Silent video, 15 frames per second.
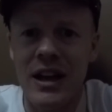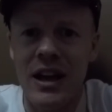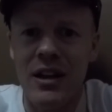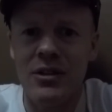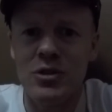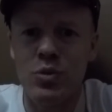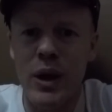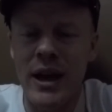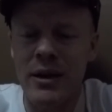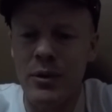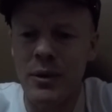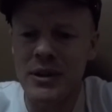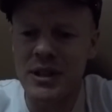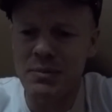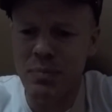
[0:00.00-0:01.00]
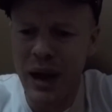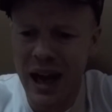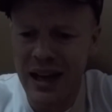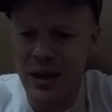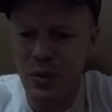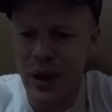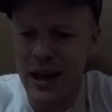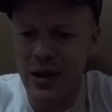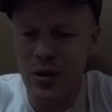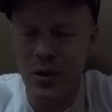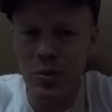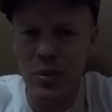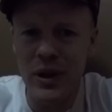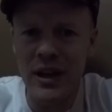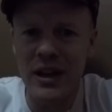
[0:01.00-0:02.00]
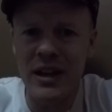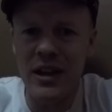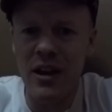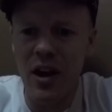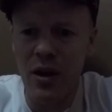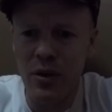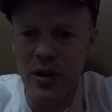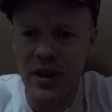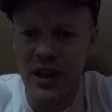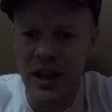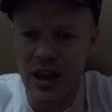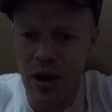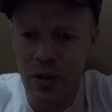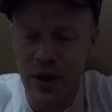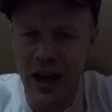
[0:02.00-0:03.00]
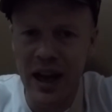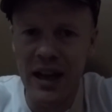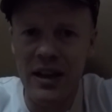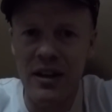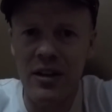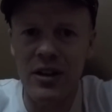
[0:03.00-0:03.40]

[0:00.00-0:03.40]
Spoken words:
And I was waking up, I said, Paddy, wake up, will you? You alright? You okay?